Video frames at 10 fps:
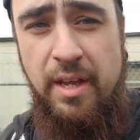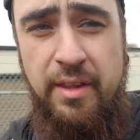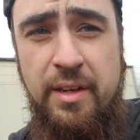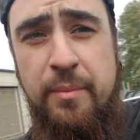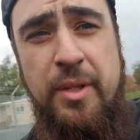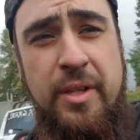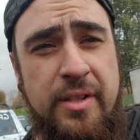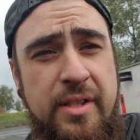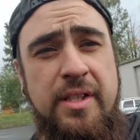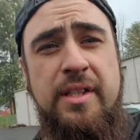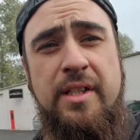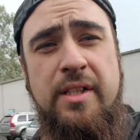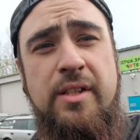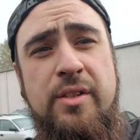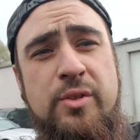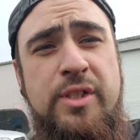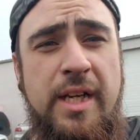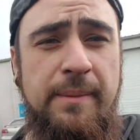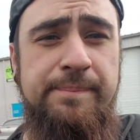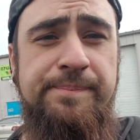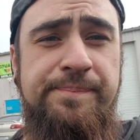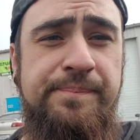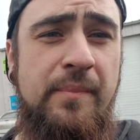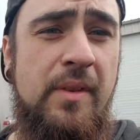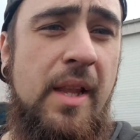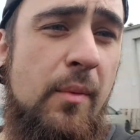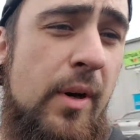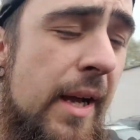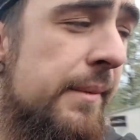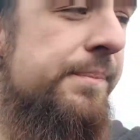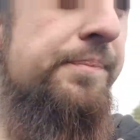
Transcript: then I'm here at the new shop that we're at.